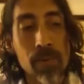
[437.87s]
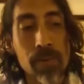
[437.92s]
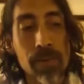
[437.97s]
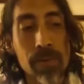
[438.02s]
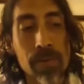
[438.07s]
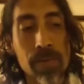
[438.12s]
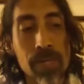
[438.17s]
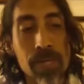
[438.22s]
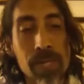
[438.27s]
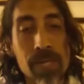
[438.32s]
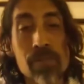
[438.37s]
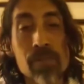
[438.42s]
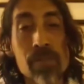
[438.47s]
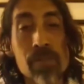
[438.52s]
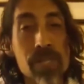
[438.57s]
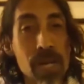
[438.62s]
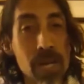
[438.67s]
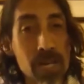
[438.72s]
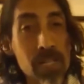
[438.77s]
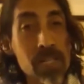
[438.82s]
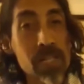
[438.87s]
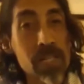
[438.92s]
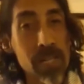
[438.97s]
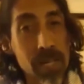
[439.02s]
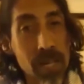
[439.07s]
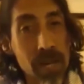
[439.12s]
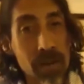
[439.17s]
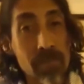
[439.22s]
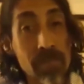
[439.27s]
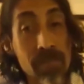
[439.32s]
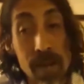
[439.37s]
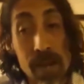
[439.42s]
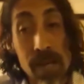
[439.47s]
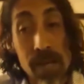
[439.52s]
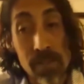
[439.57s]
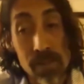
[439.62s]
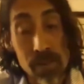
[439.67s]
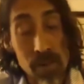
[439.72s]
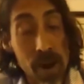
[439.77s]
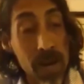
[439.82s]
with the introduction now,
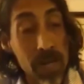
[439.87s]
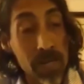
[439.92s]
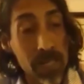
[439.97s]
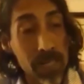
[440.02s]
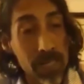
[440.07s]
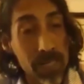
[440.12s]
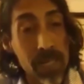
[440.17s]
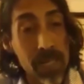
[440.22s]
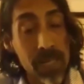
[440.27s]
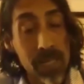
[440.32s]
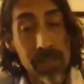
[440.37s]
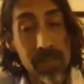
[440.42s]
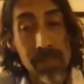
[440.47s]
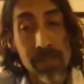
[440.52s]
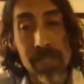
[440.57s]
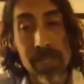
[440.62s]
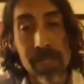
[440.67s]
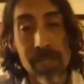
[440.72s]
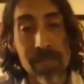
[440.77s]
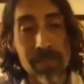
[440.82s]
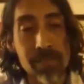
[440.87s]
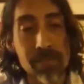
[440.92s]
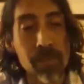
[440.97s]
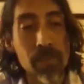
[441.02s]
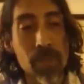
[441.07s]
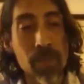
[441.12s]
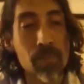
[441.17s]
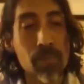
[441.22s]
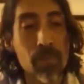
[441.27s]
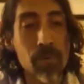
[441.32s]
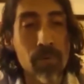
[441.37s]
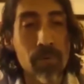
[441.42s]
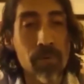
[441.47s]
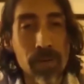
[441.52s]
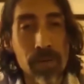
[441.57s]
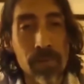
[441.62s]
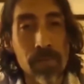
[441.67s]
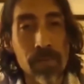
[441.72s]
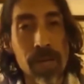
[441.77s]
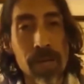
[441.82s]
fast tracking and um,
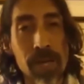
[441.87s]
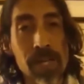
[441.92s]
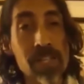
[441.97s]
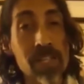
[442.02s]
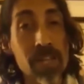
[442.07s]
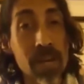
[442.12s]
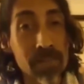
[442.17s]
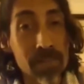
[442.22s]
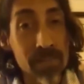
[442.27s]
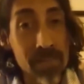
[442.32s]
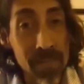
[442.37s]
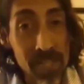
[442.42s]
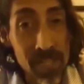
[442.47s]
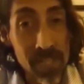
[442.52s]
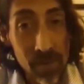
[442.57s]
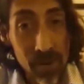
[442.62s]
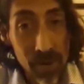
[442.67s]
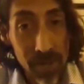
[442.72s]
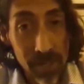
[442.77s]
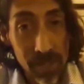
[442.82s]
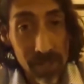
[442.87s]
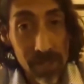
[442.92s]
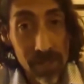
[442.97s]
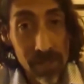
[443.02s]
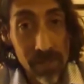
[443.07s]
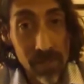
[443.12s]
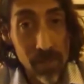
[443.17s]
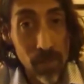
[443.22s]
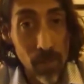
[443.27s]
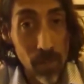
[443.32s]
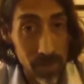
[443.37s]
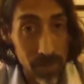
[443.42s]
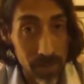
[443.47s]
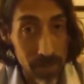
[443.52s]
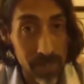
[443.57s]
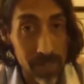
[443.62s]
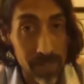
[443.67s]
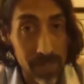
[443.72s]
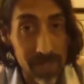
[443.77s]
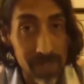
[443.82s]
approval of HIV drugs for
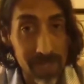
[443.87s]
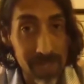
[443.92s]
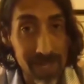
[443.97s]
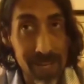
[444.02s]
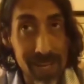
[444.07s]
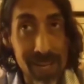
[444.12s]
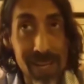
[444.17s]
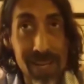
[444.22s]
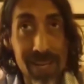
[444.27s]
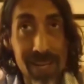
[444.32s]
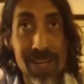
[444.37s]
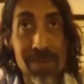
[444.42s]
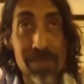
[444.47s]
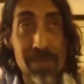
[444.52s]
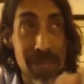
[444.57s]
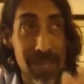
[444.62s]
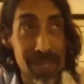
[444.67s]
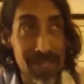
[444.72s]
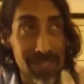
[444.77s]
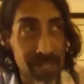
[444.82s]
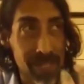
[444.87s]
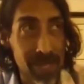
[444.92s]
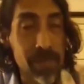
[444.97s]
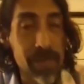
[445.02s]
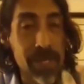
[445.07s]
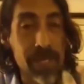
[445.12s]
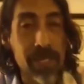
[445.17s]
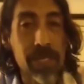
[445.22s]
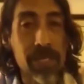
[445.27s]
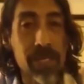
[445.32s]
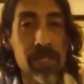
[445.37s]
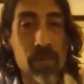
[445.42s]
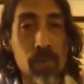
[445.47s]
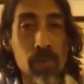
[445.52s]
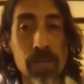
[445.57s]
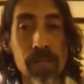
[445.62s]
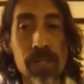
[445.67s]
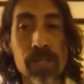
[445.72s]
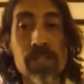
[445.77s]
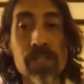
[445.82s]
this pandemic is
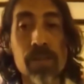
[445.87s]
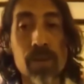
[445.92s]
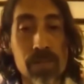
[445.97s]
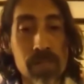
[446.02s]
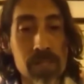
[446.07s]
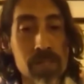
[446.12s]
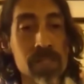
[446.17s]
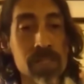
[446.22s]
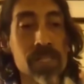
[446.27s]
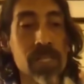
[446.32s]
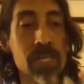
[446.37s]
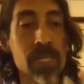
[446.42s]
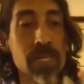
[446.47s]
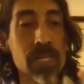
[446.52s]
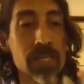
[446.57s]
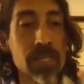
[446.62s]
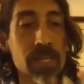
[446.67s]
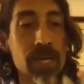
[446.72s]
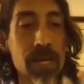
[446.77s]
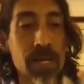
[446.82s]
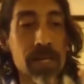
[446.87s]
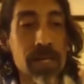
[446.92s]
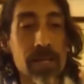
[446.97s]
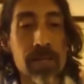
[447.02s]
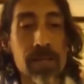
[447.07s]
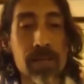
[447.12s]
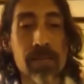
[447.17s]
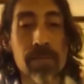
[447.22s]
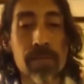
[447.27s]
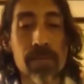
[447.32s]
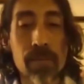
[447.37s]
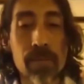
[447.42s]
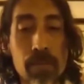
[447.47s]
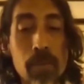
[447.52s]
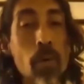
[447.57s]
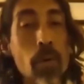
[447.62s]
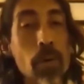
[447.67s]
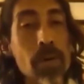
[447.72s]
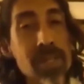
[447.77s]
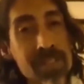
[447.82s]
we're going to start to see that the, the
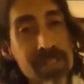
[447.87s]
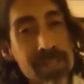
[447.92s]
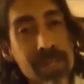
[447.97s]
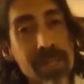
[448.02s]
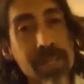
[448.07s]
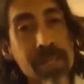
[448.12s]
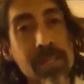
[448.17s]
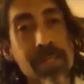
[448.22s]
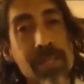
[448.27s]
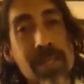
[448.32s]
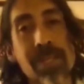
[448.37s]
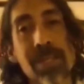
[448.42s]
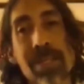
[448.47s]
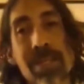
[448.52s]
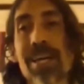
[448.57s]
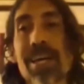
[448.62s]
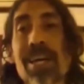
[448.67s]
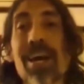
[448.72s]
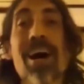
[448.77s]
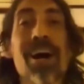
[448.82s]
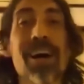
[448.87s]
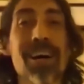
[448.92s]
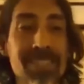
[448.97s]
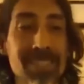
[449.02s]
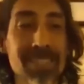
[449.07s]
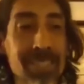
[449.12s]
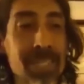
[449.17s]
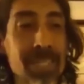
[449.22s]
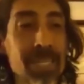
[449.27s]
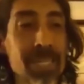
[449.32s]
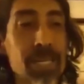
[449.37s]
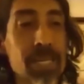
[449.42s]
poisoning they lay on